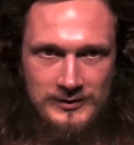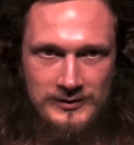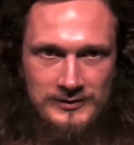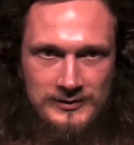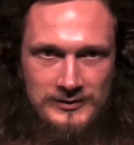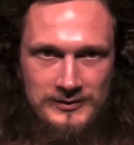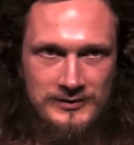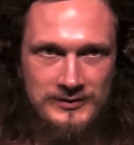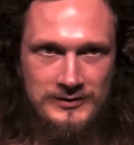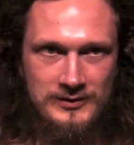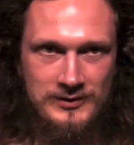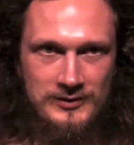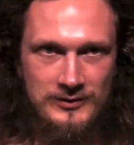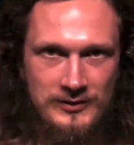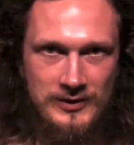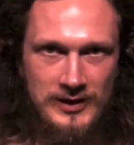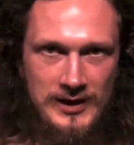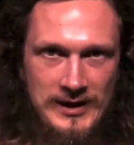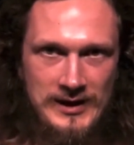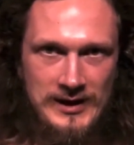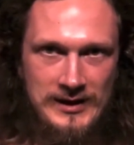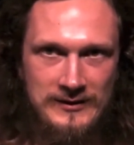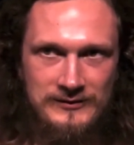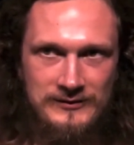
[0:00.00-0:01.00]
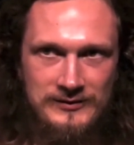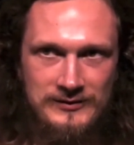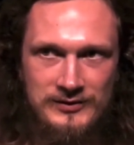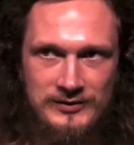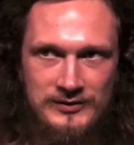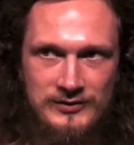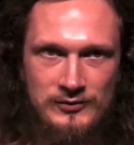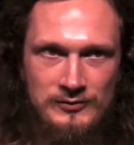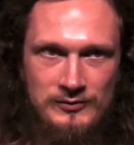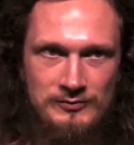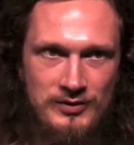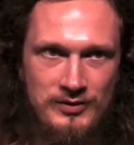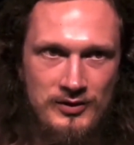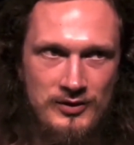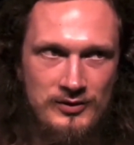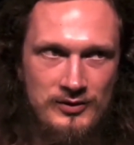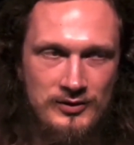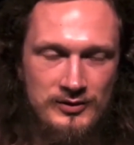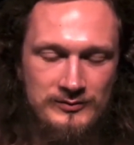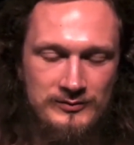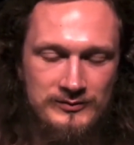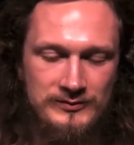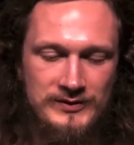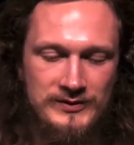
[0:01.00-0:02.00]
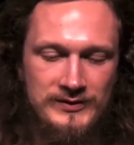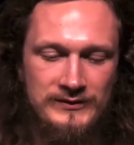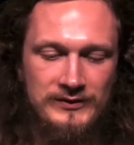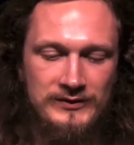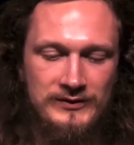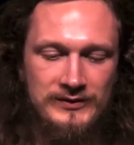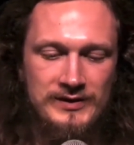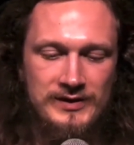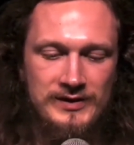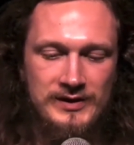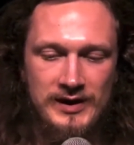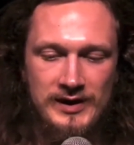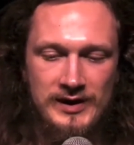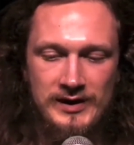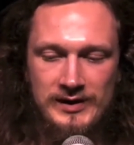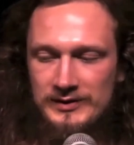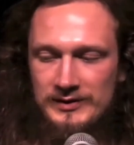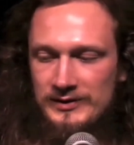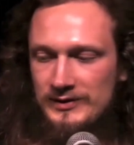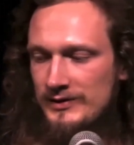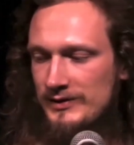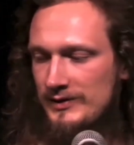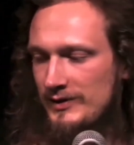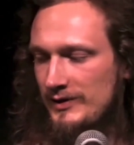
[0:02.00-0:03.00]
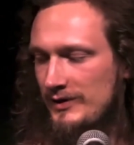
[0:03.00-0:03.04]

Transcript: So I have two poems for tonight.